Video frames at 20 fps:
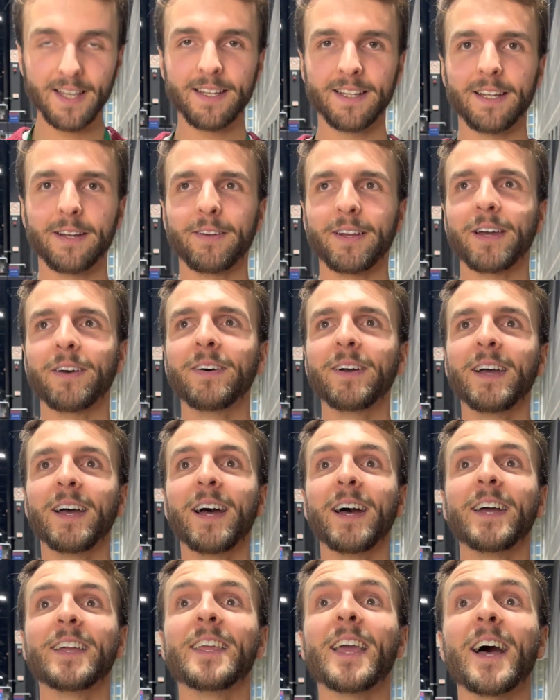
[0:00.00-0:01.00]
There we go.
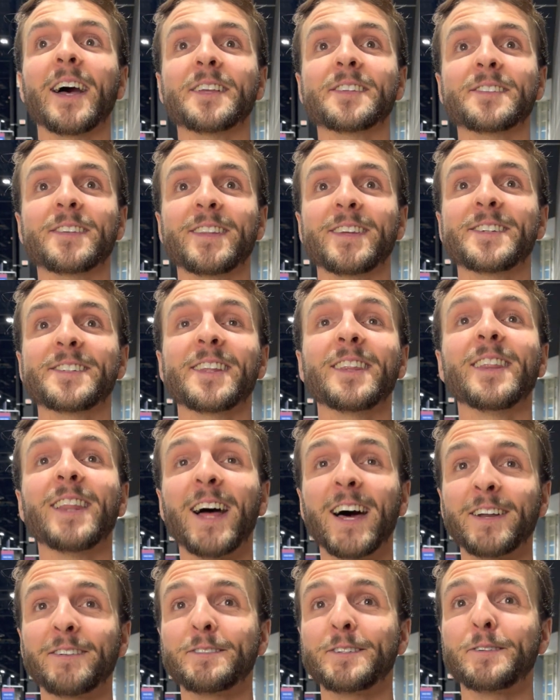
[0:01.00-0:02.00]
Yeah, so there's a
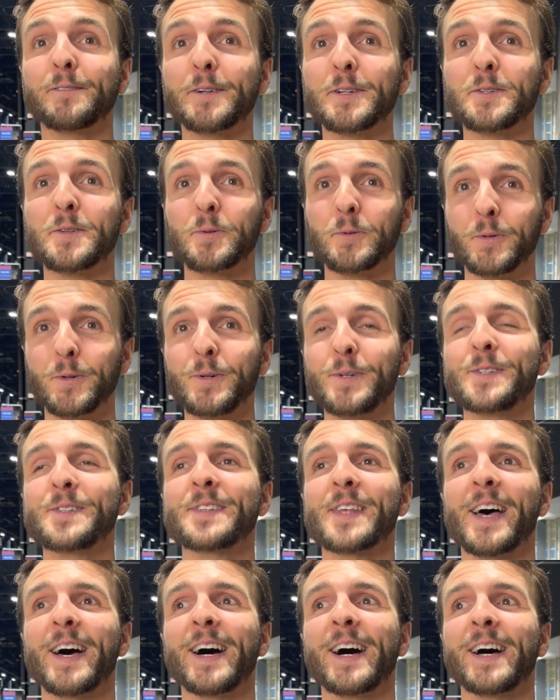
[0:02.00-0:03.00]
lot of different tools
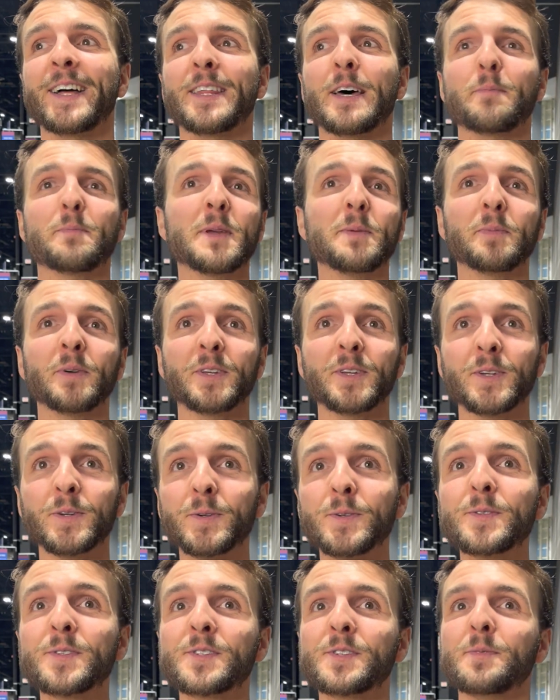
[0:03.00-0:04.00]
that people use to